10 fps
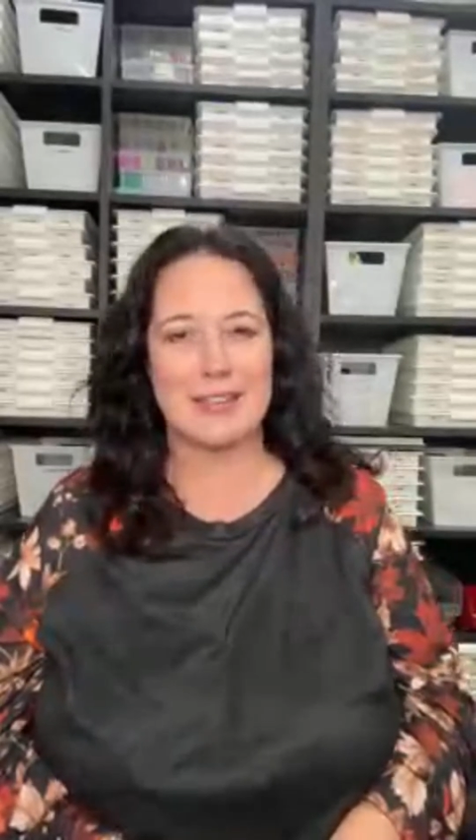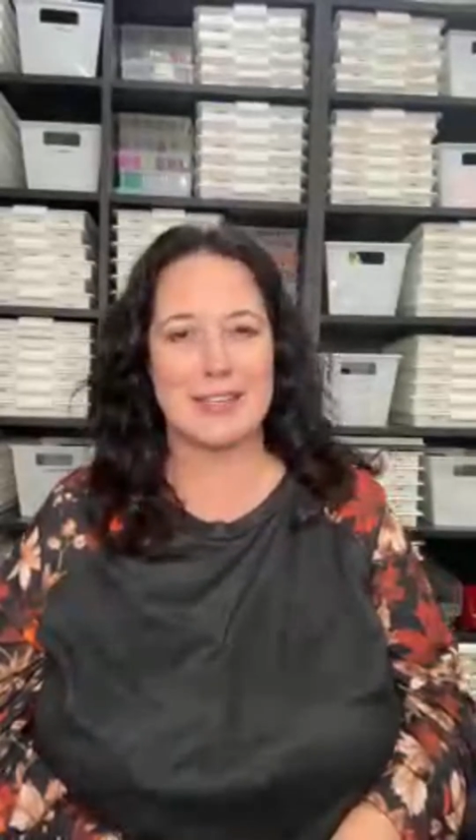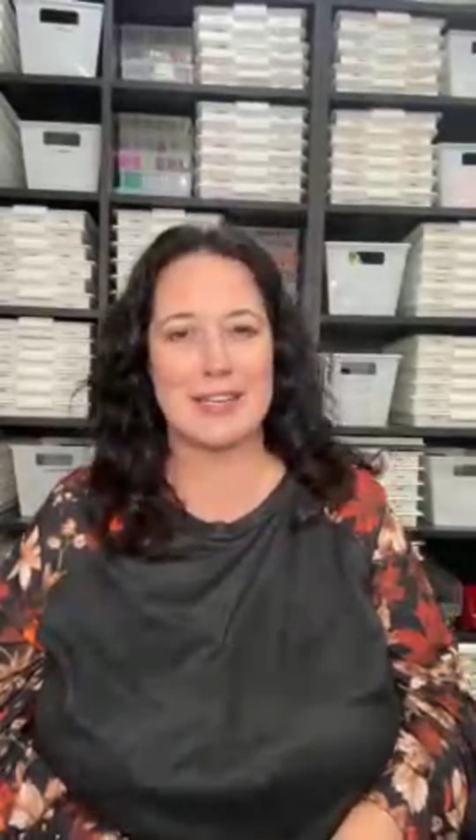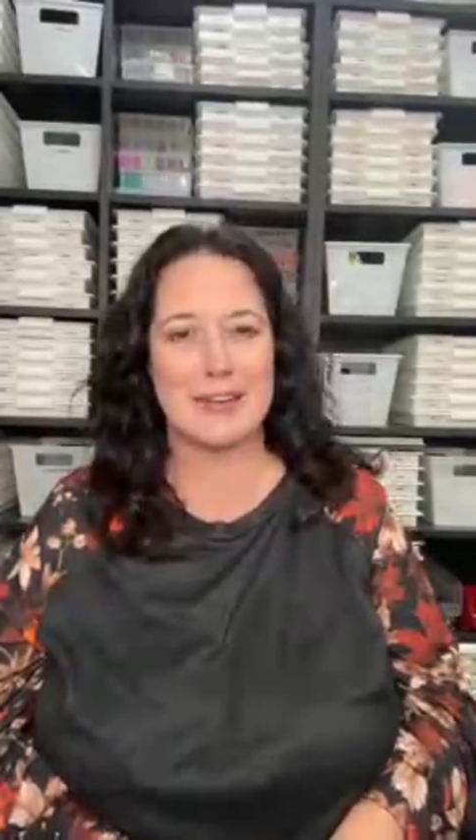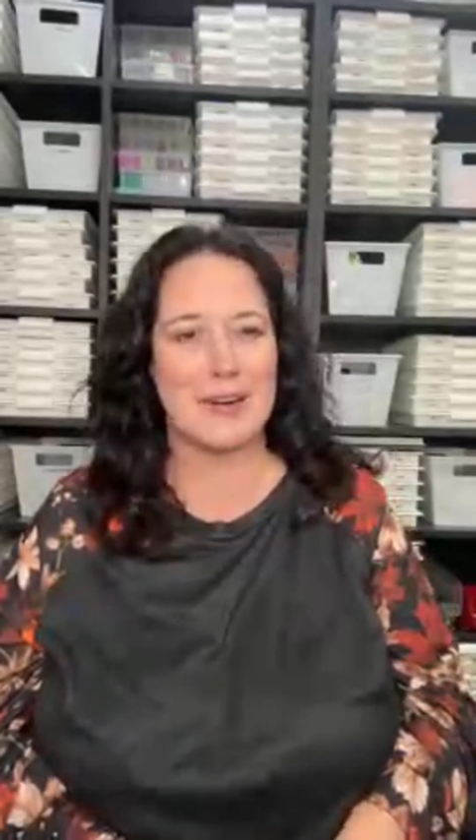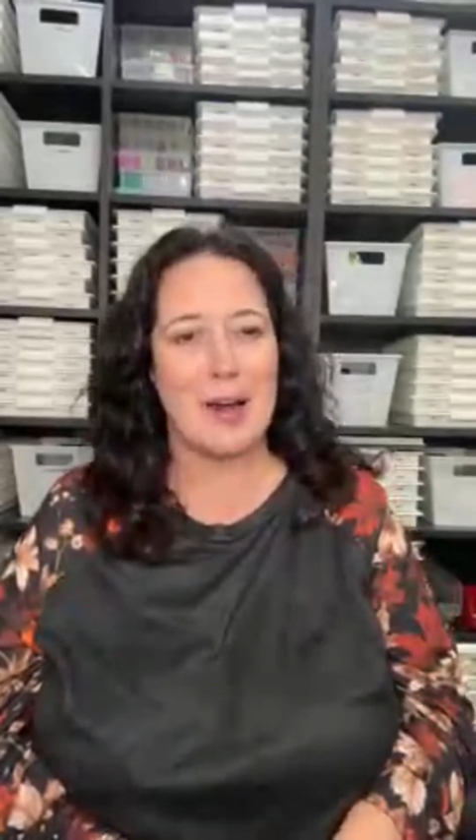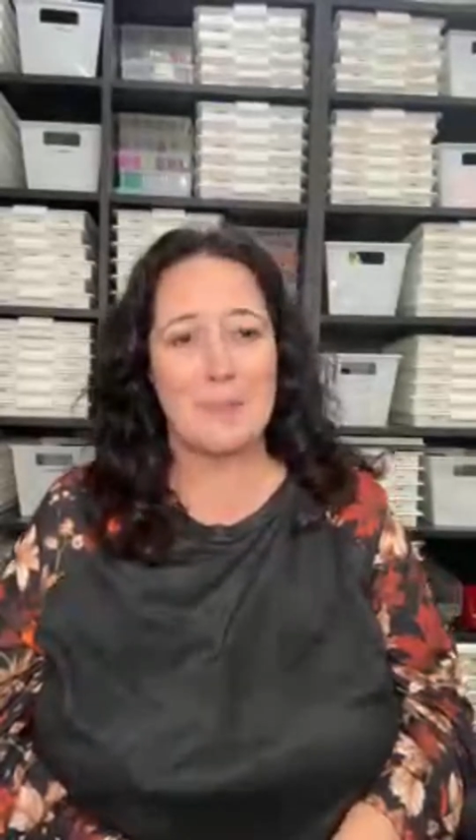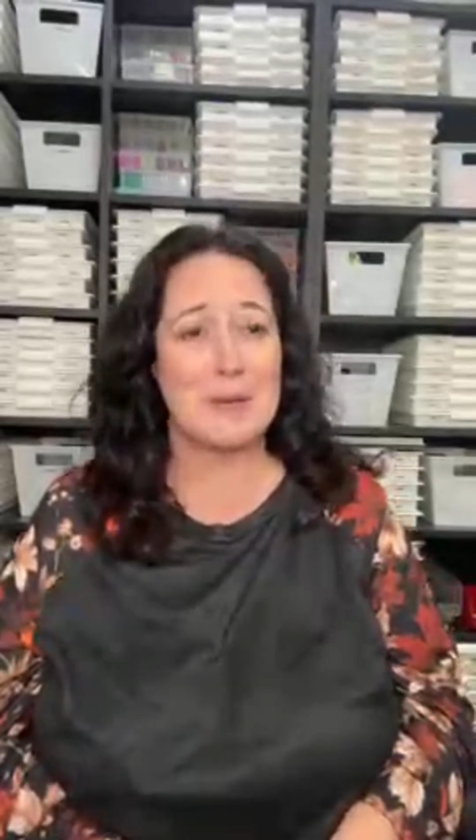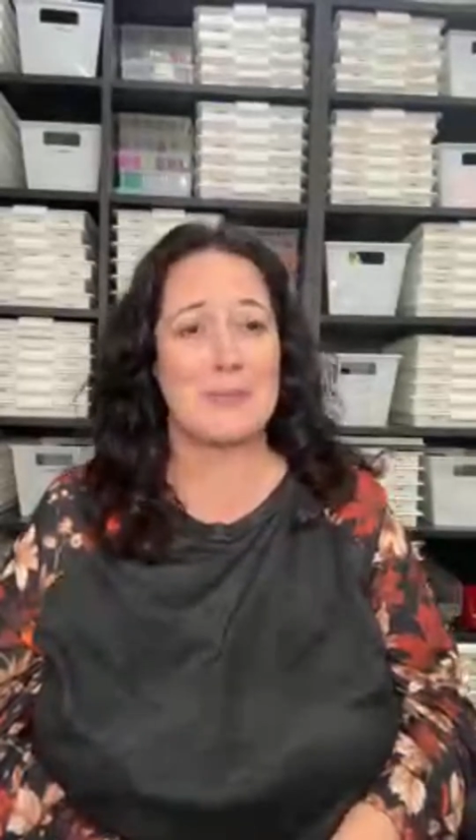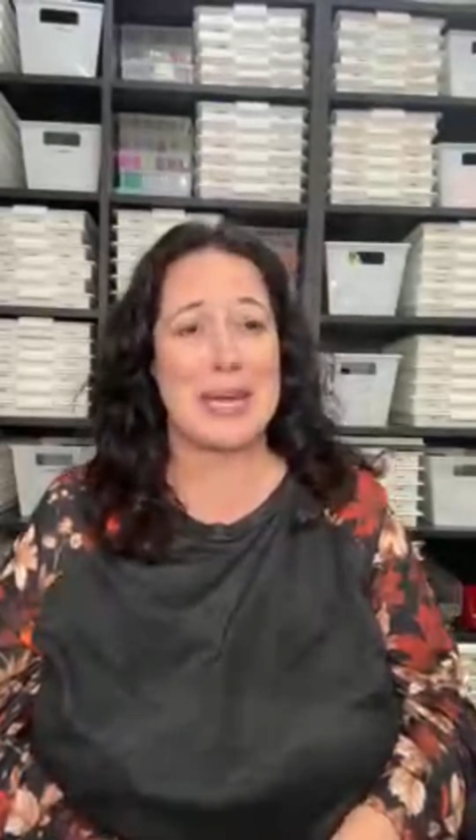Ashley
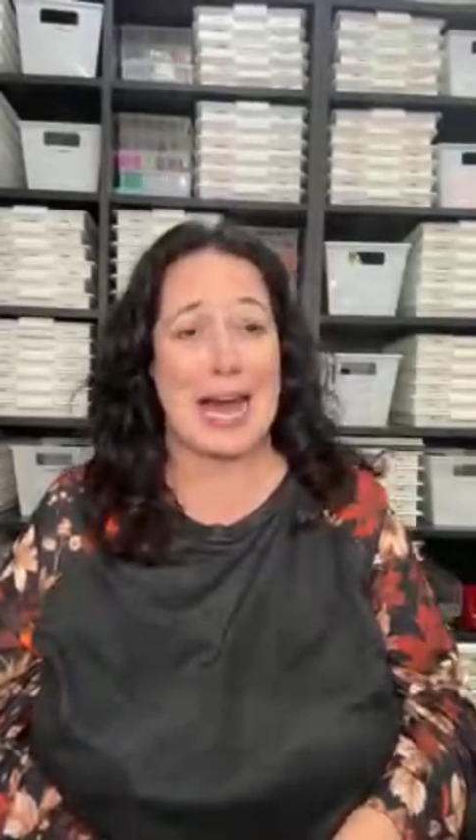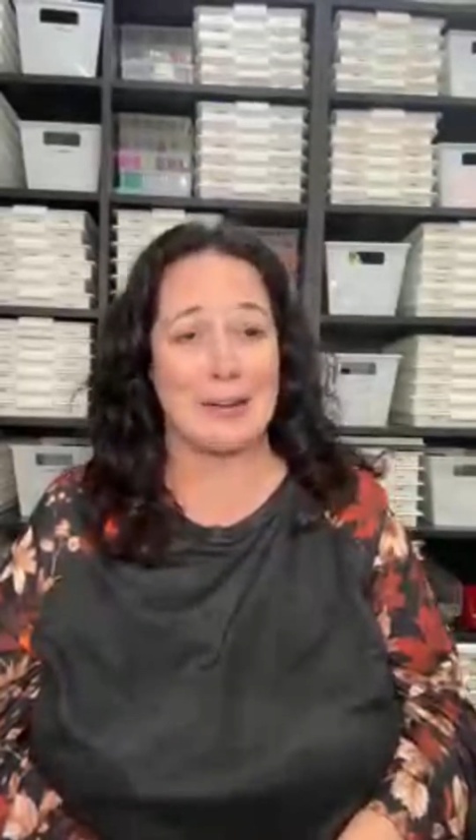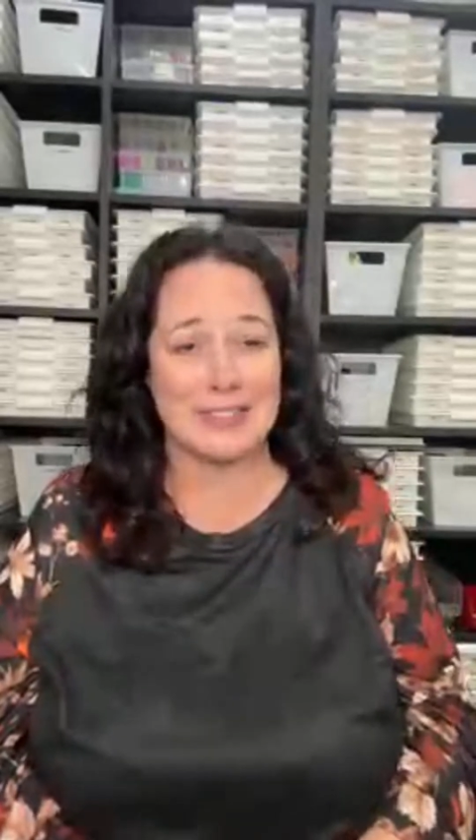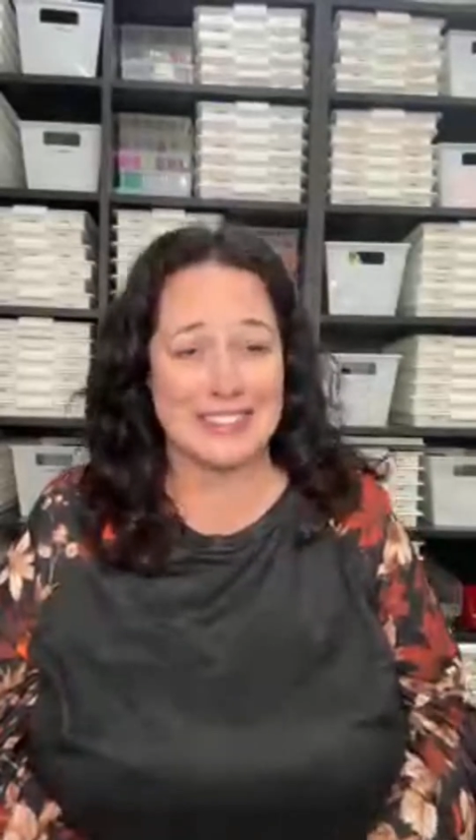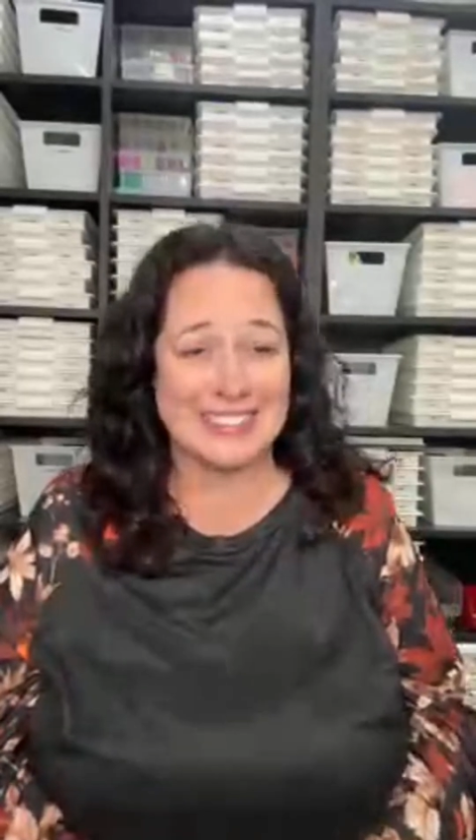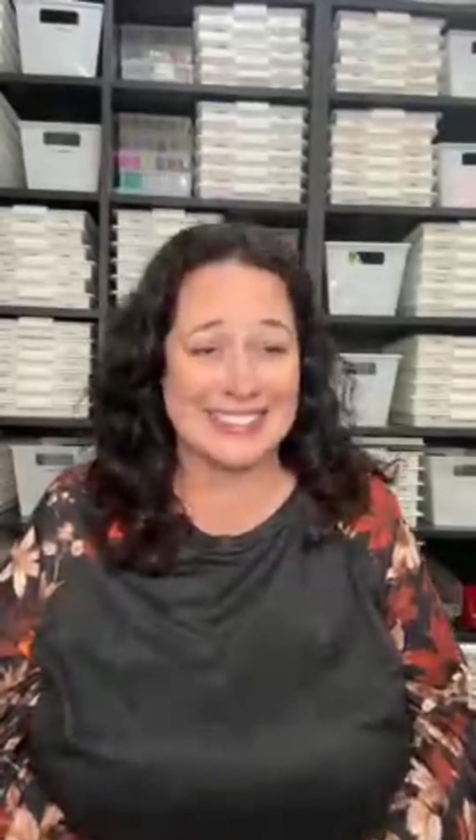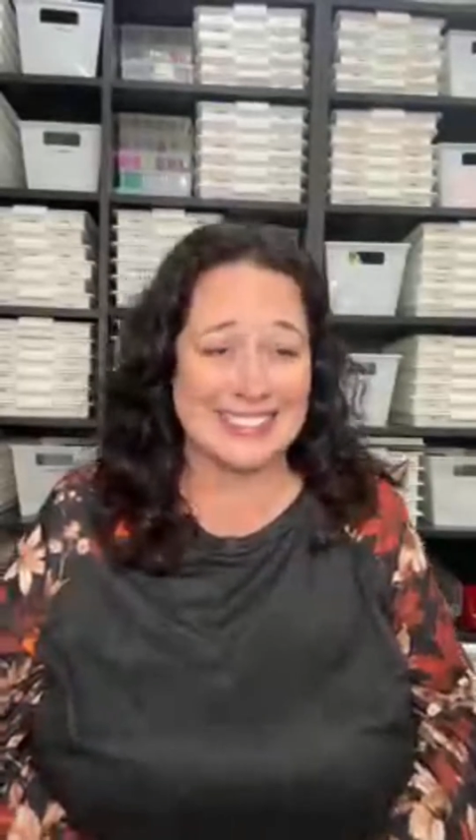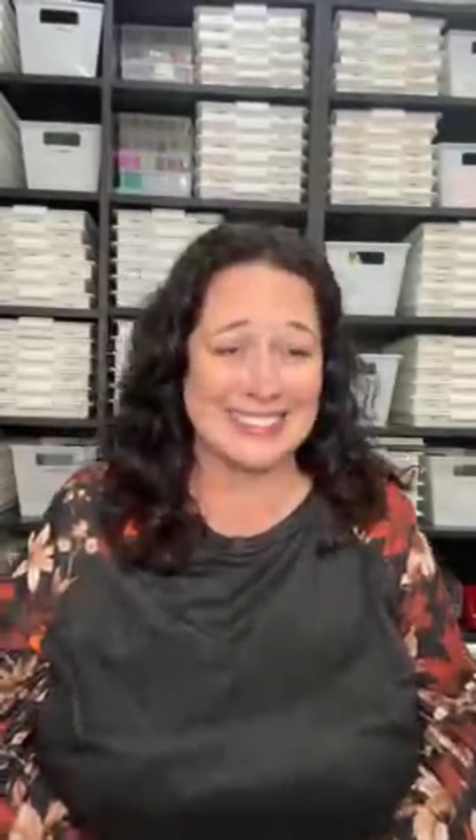here helping me out.